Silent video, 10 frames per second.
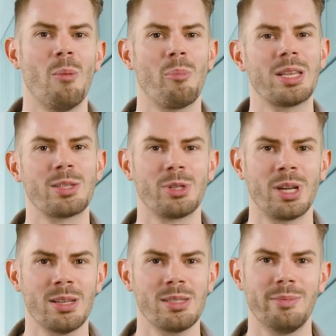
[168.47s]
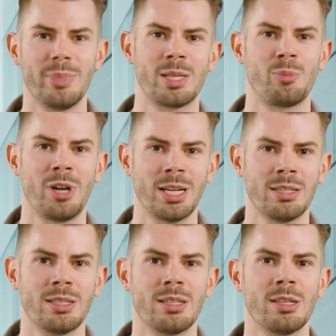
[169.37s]
based on custom best
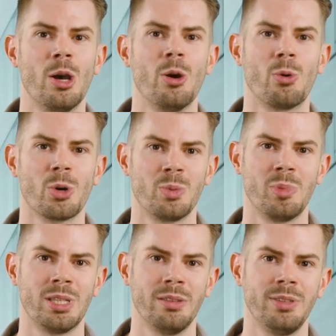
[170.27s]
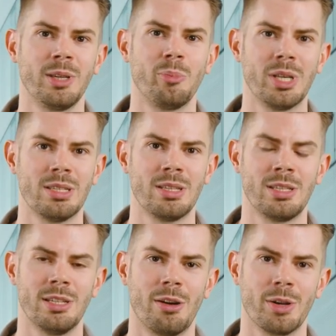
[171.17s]
practices or specific business
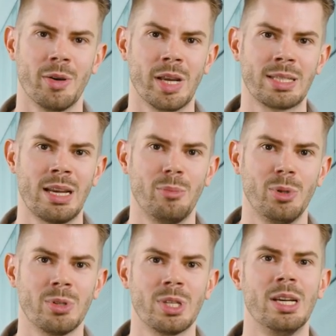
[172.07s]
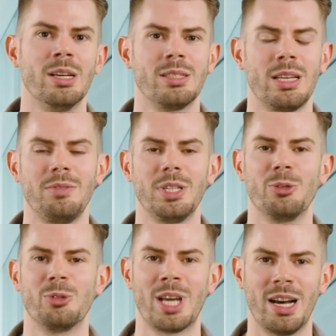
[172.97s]
scenario examples, saving
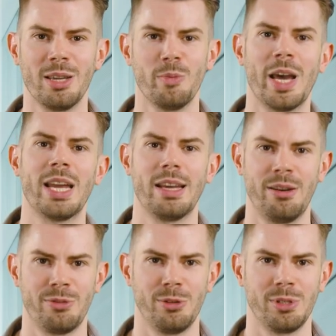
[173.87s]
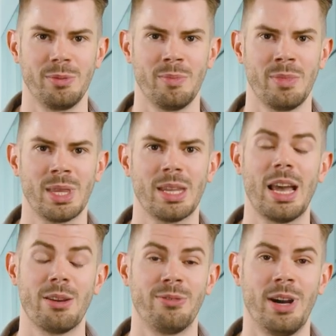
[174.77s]
you time and effort.
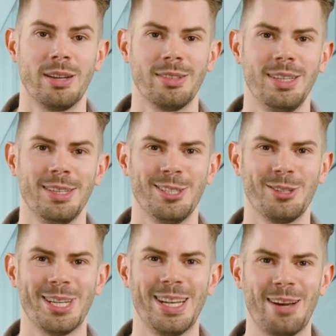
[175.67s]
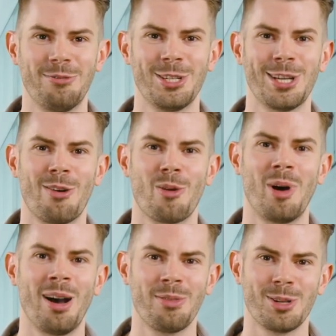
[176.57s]
And finally, you can leverage our
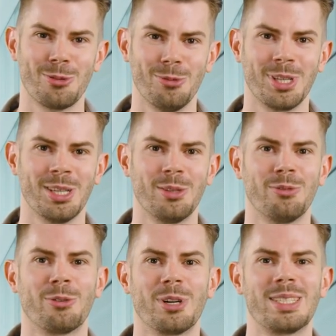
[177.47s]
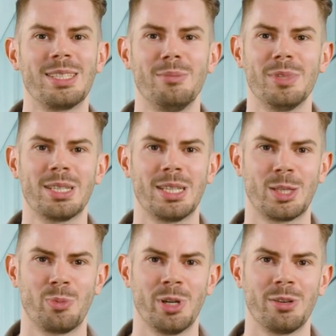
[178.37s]
Python toolkit for a seamless
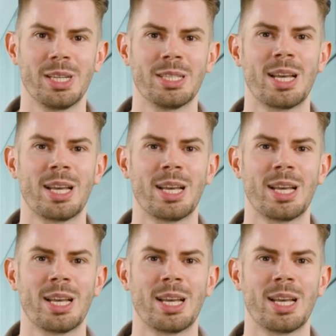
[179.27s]
experience